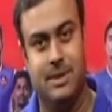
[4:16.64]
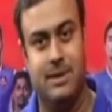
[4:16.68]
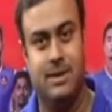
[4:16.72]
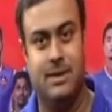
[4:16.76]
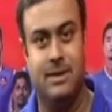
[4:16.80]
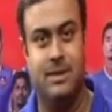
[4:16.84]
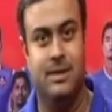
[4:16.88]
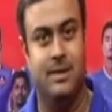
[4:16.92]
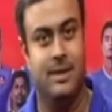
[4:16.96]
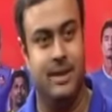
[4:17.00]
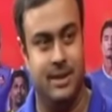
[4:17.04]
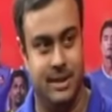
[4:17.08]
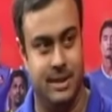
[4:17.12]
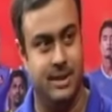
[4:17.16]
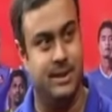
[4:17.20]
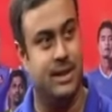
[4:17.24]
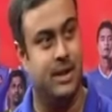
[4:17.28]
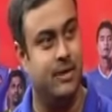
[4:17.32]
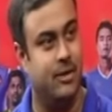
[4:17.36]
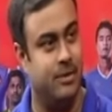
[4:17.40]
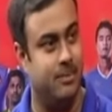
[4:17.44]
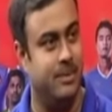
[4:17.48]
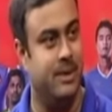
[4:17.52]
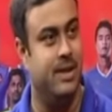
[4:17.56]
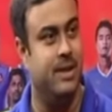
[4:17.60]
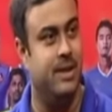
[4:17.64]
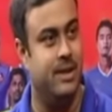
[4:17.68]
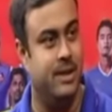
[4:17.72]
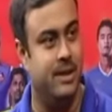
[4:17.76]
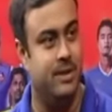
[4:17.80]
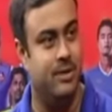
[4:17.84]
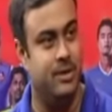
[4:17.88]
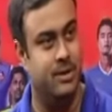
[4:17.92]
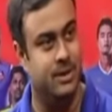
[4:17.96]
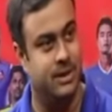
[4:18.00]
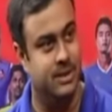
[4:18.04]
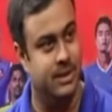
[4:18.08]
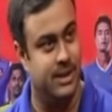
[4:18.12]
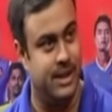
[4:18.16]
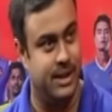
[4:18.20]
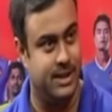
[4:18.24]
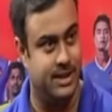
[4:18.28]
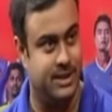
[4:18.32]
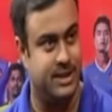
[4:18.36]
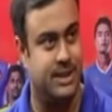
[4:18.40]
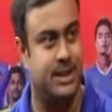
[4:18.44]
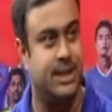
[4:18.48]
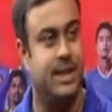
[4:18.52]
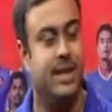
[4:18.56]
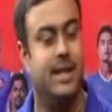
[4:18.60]
it has never been done on
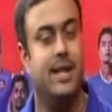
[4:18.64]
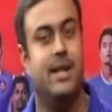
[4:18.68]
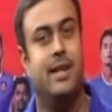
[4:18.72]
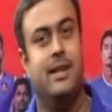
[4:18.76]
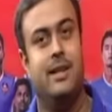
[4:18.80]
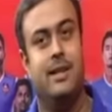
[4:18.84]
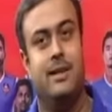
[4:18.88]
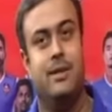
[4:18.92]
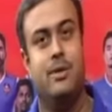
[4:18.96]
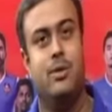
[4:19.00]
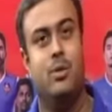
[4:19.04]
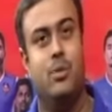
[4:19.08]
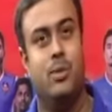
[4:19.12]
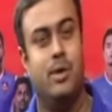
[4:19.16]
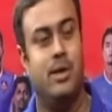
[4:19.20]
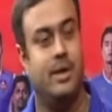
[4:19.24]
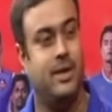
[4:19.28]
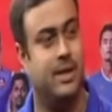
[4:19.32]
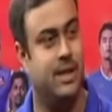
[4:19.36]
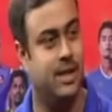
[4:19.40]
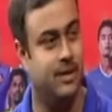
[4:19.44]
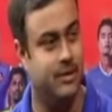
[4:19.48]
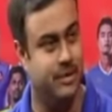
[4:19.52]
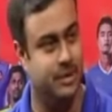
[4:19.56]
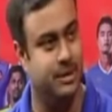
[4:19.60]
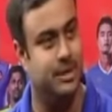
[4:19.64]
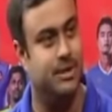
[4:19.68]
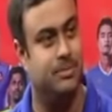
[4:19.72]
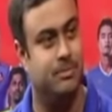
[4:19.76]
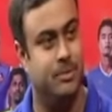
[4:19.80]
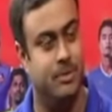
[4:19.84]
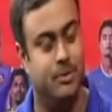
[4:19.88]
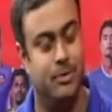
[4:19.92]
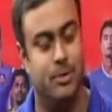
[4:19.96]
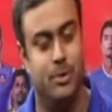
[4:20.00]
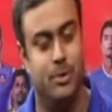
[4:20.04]
that scale in Goan television